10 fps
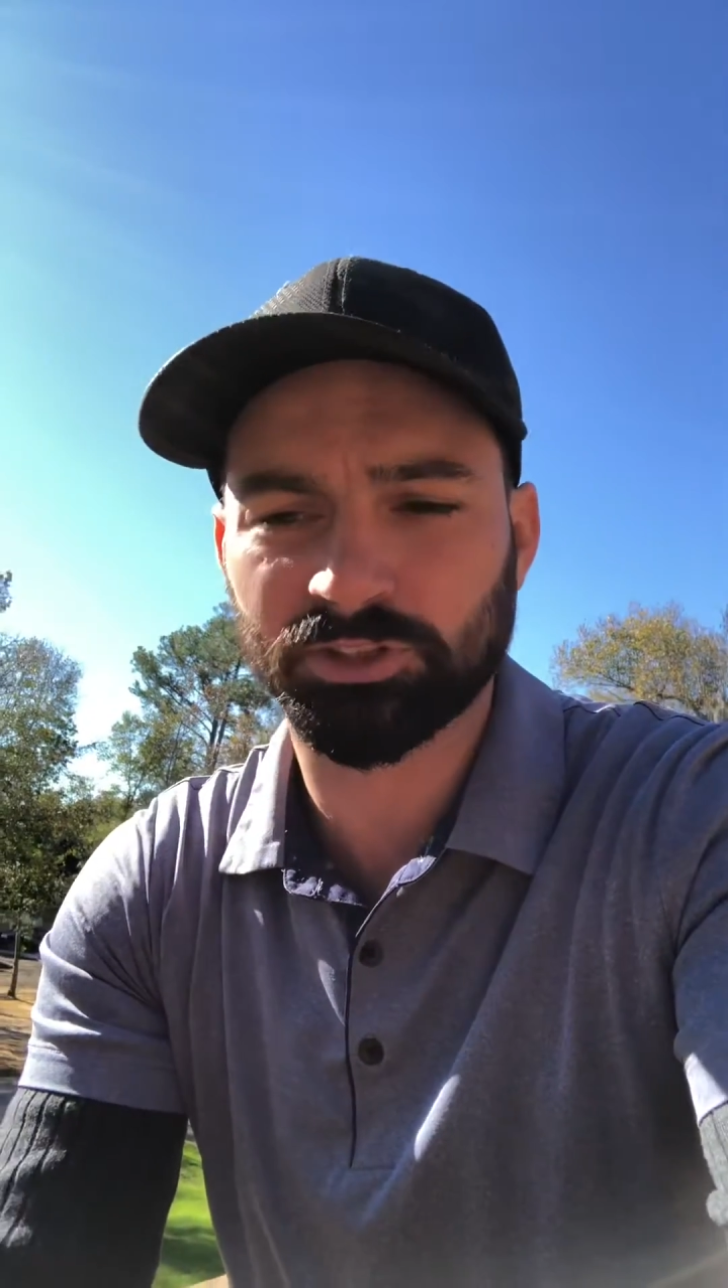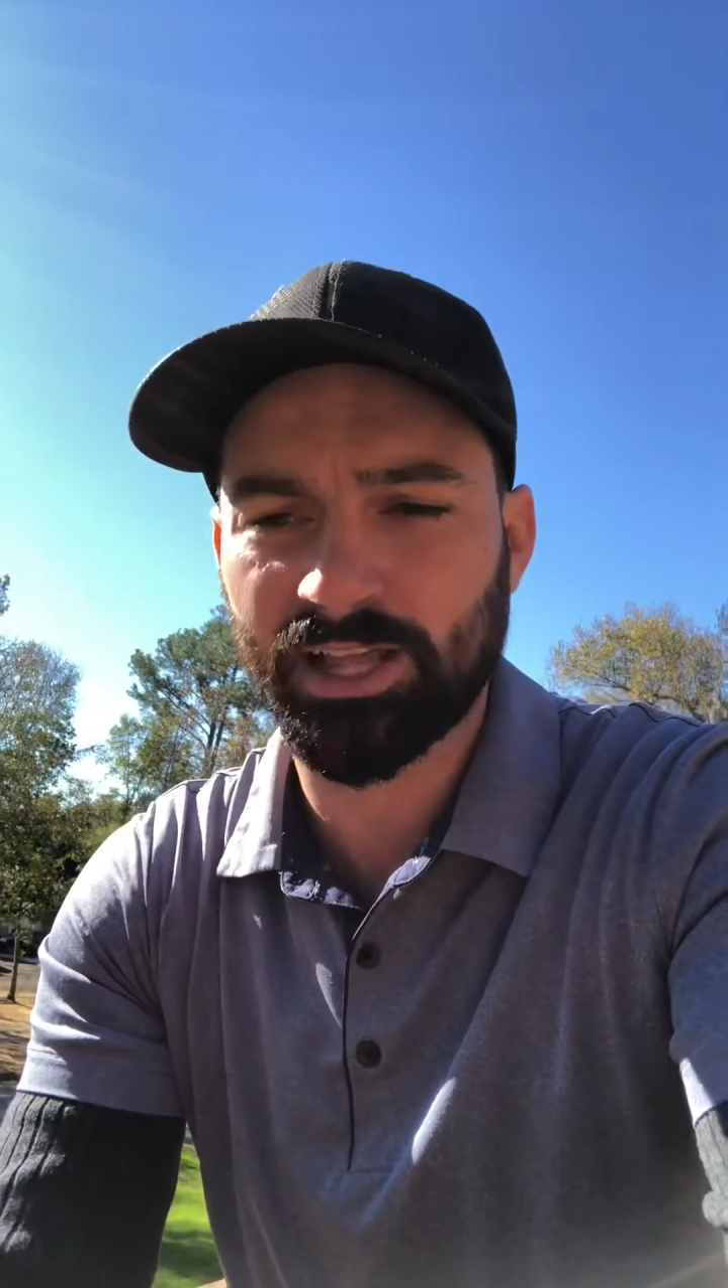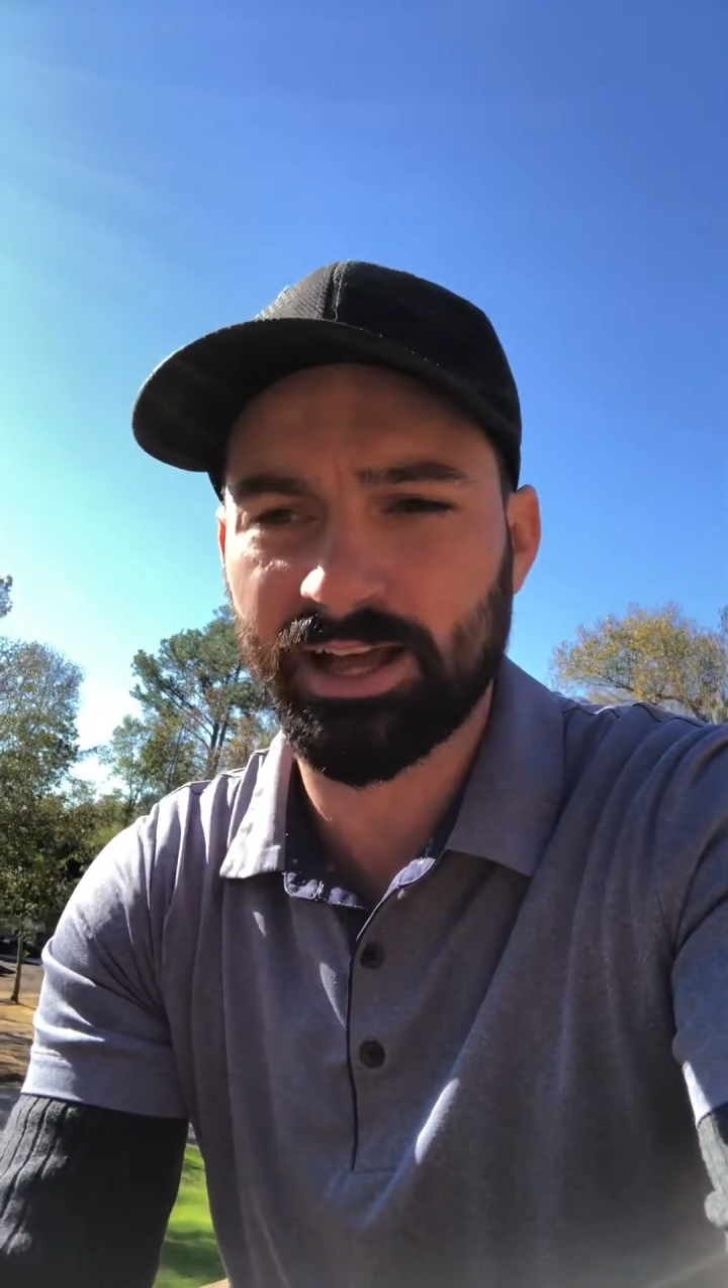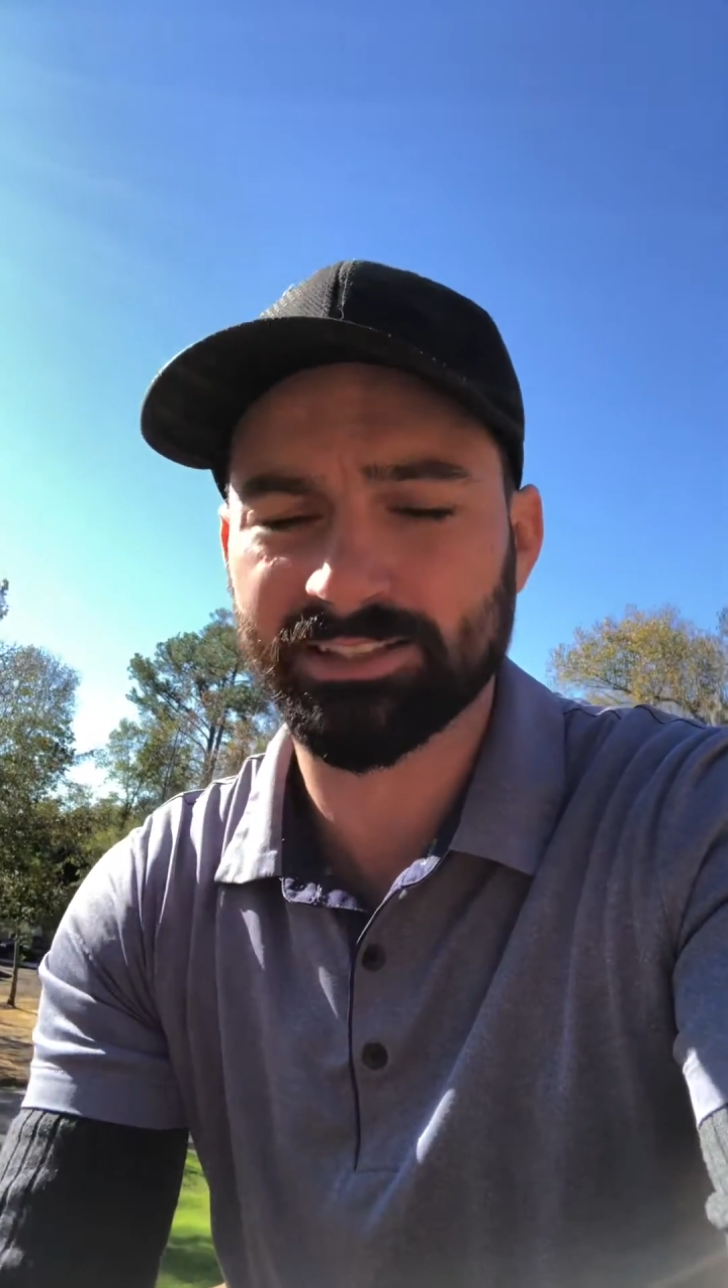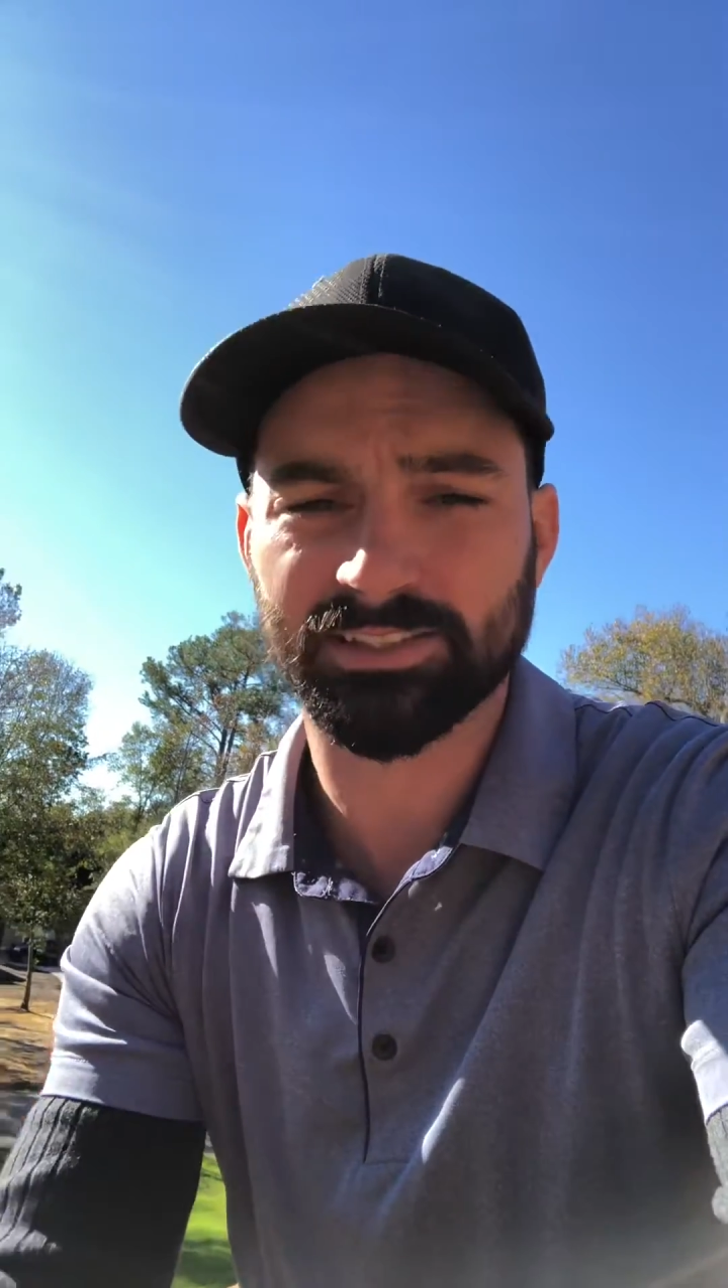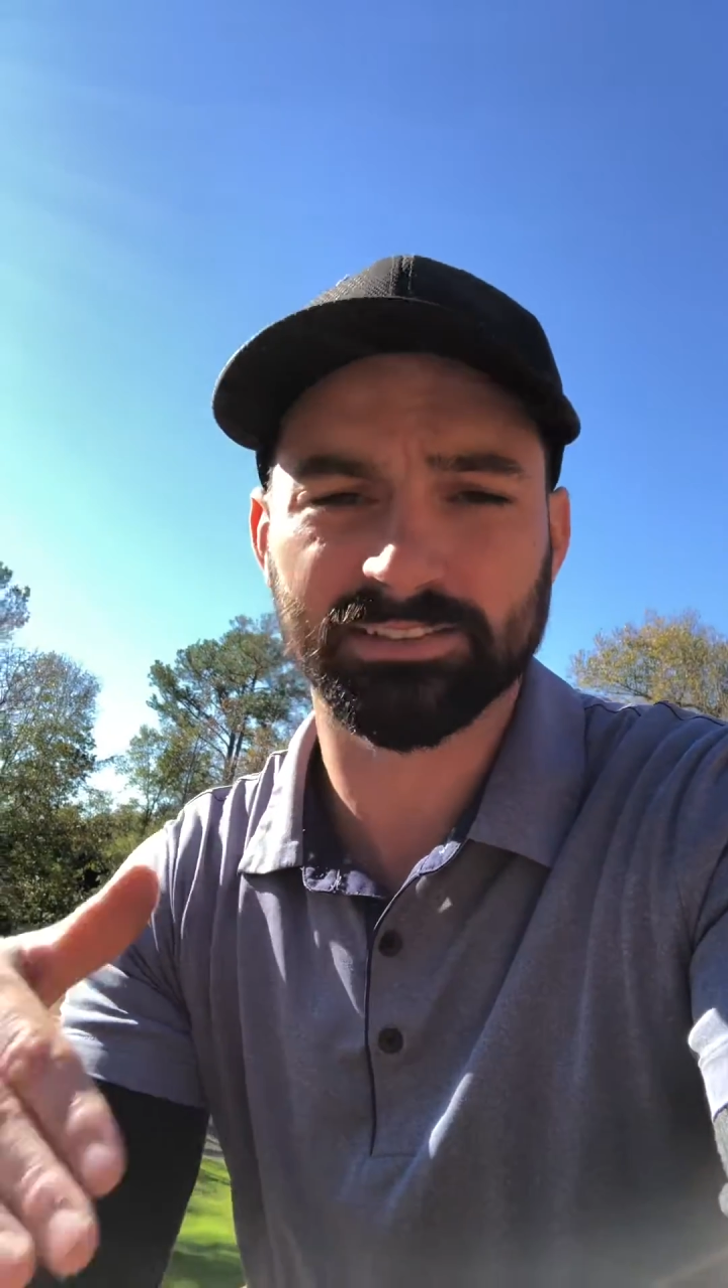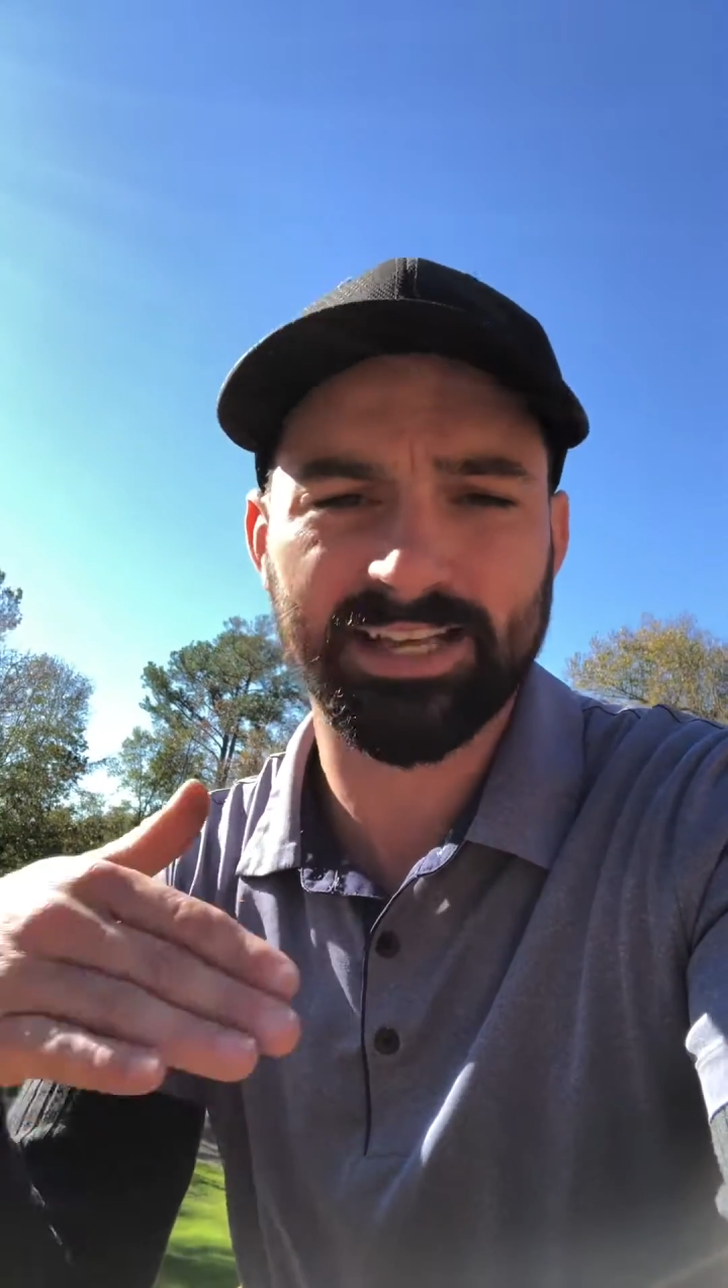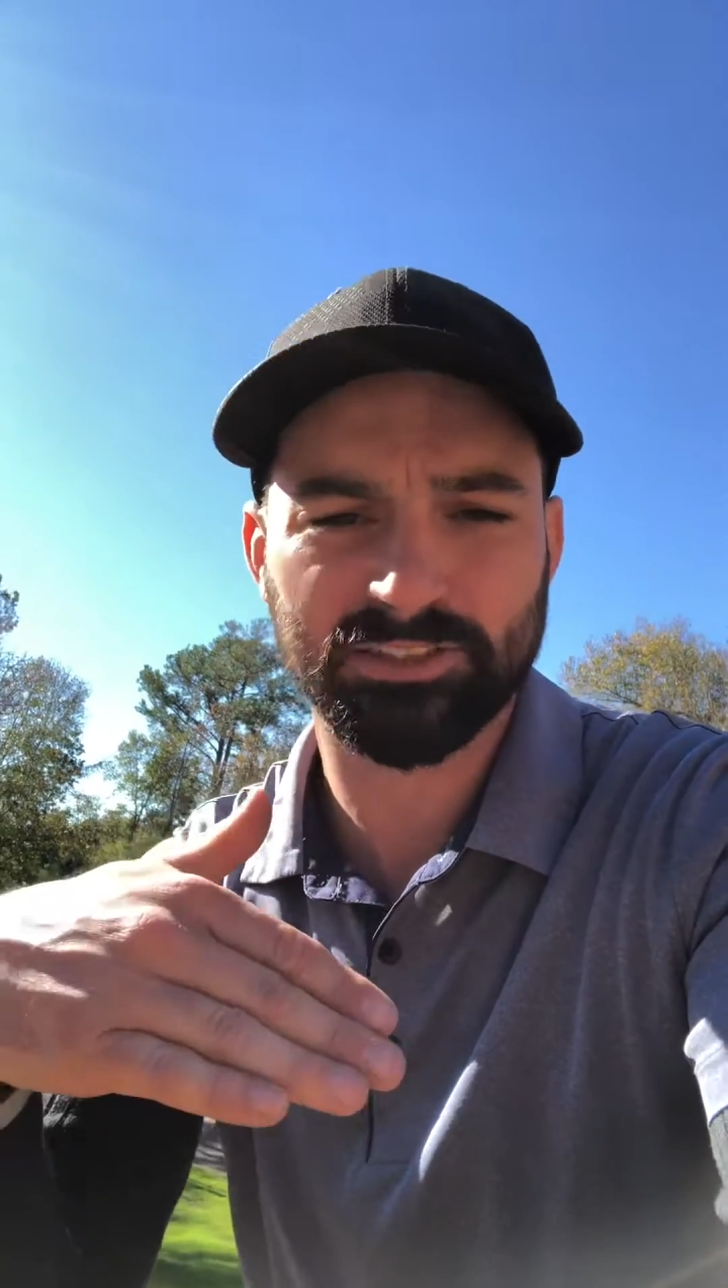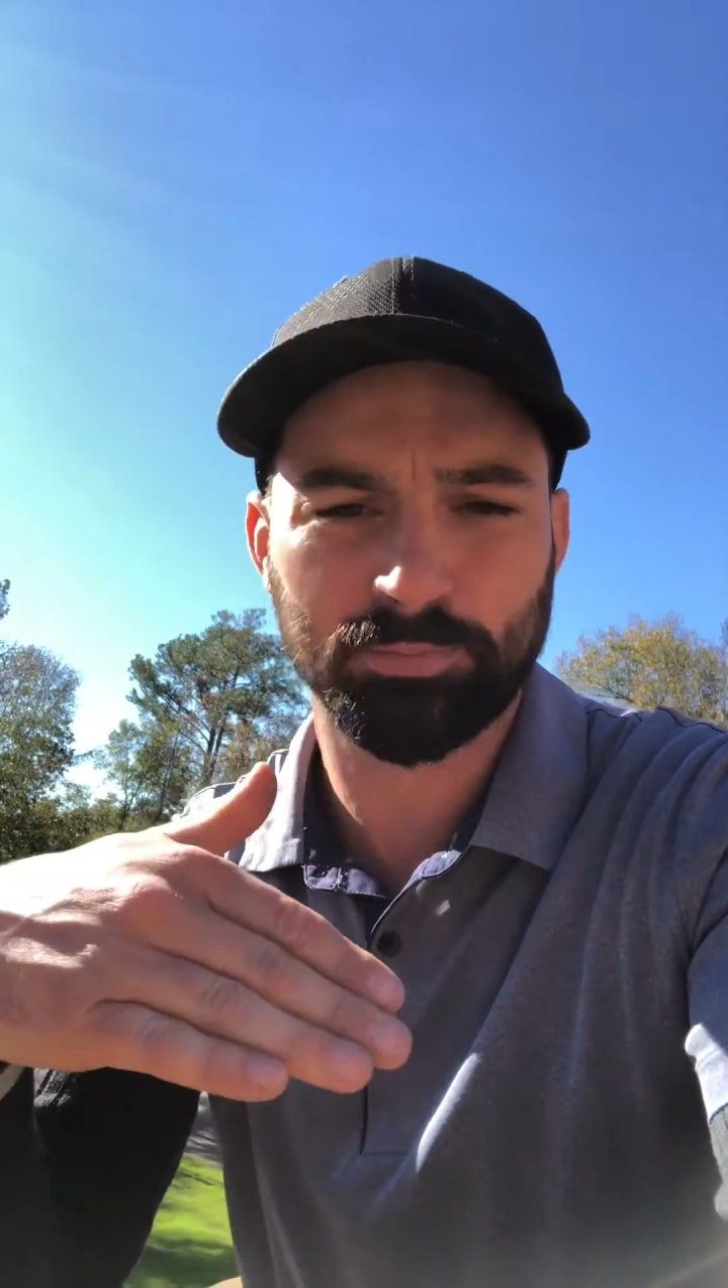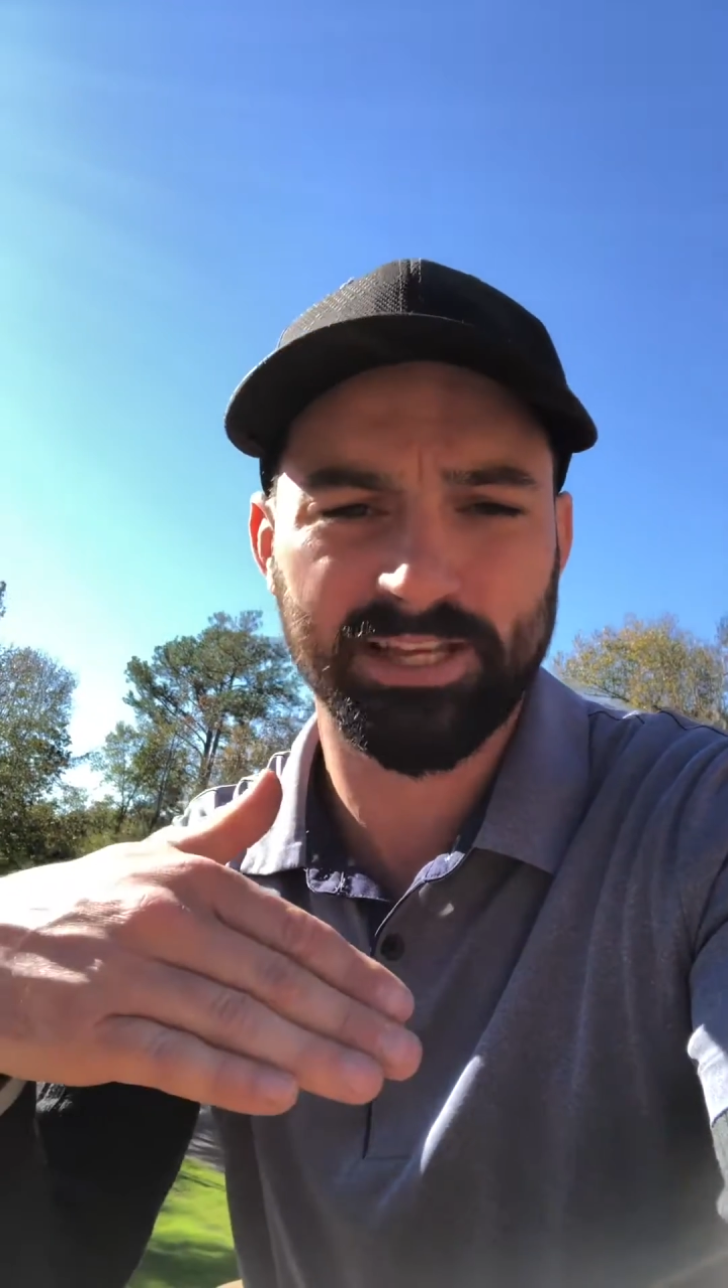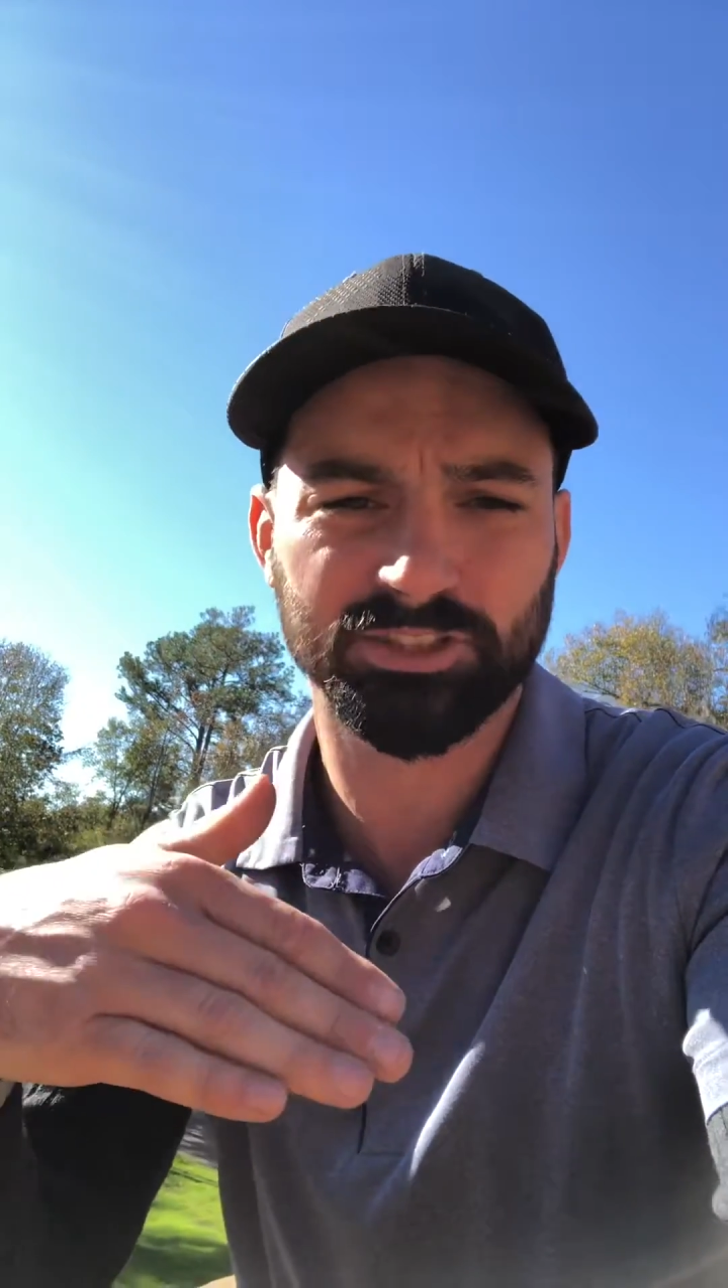that it's a less pitch,